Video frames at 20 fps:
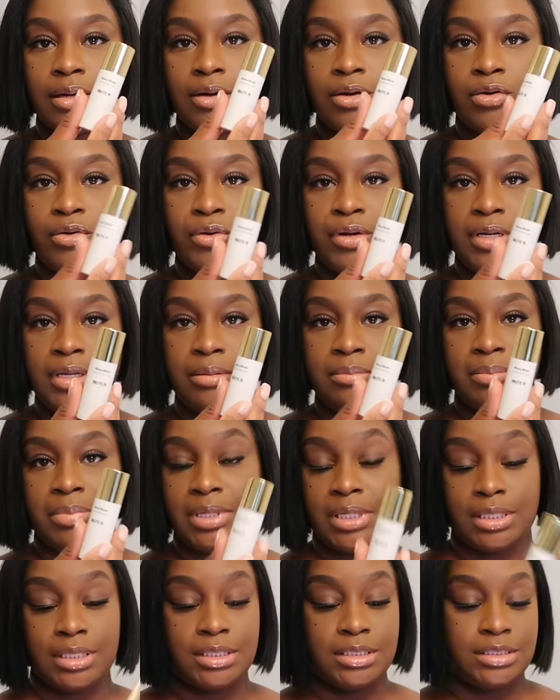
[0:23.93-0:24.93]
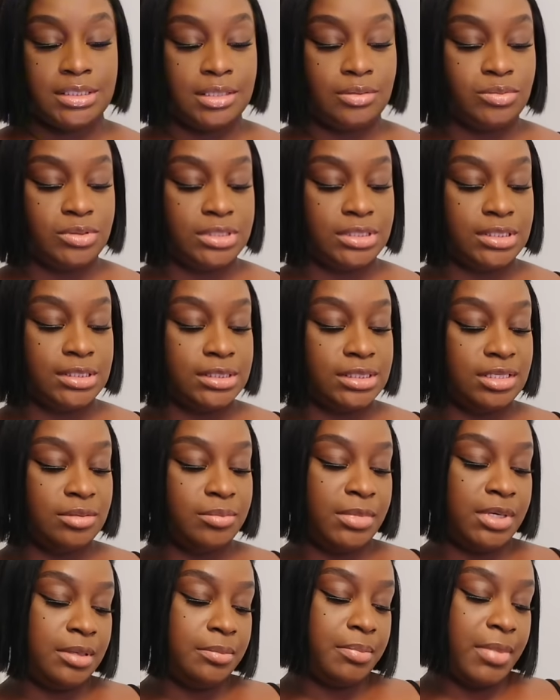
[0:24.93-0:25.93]
cream blush that was sent to
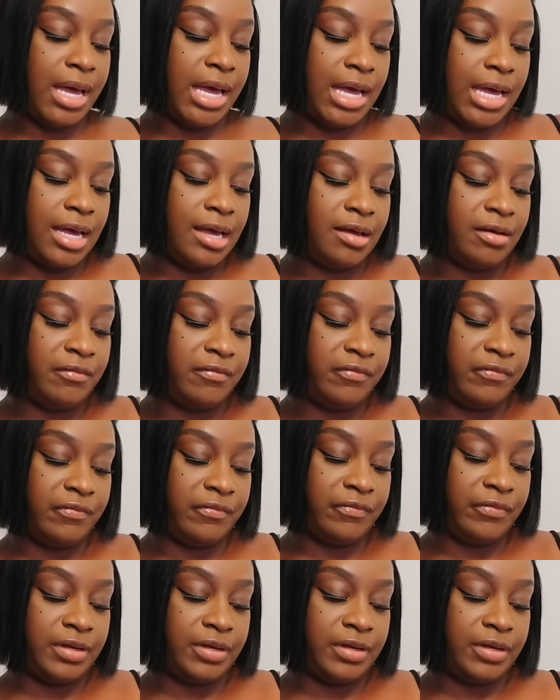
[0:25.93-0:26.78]
me by